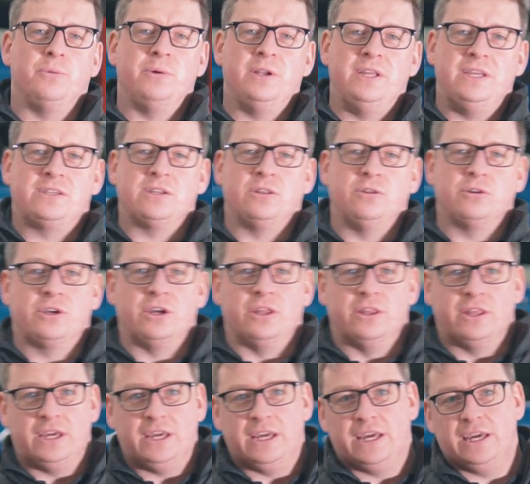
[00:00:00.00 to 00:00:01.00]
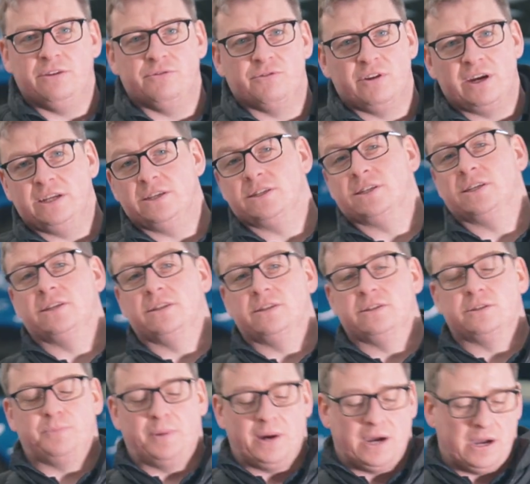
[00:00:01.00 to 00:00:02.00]
we need to look at the heat ranging of
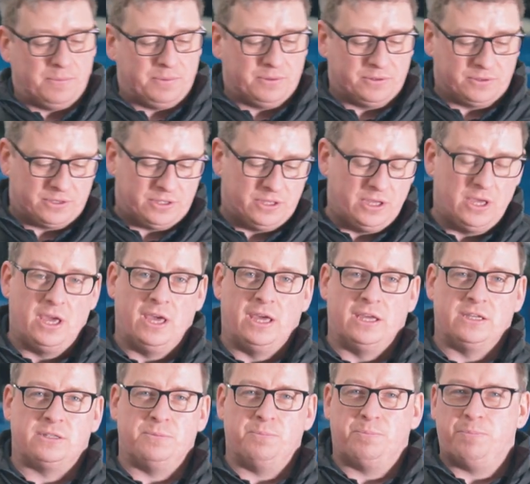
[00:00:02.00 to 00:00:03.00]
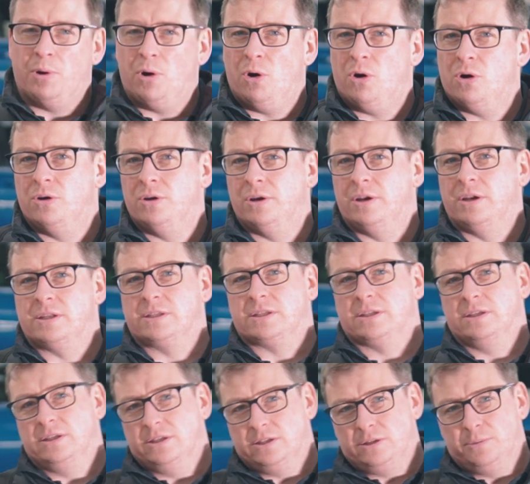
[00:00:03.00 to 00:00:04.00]
the spark plug. It's
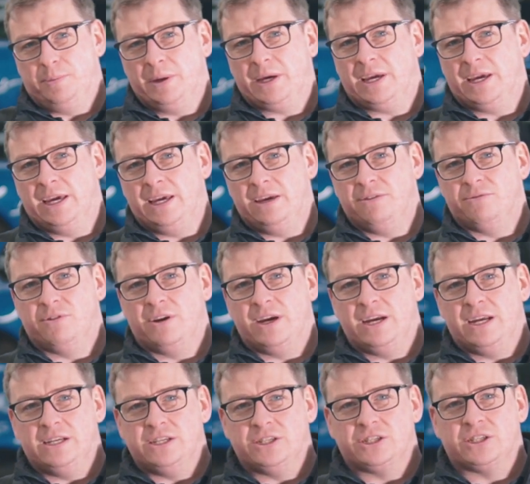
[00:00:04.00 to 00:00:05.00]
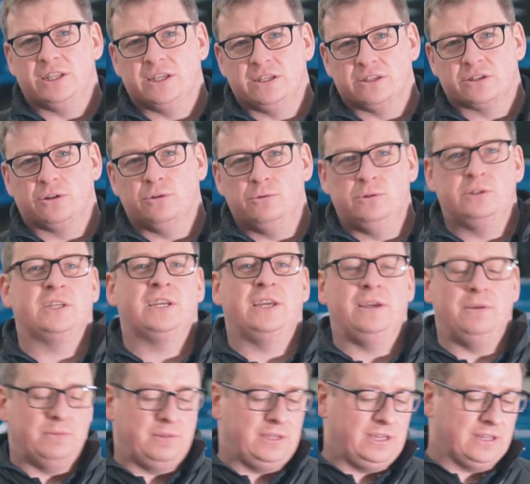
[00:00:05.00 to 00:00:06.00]
important to pick a heat range that's going to
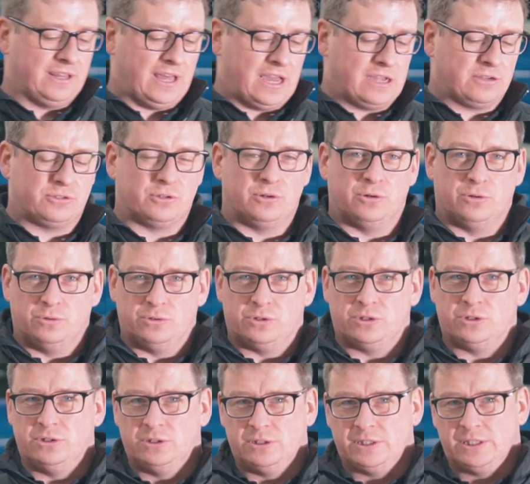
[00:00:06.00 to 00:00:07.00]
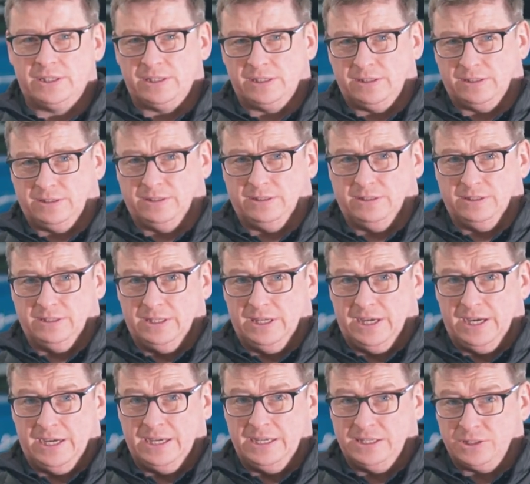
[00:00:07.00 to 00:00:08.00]
keep the electrode
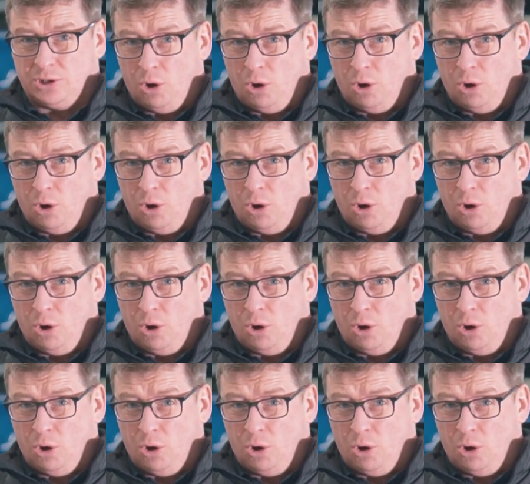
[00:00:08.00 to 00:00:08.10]
at its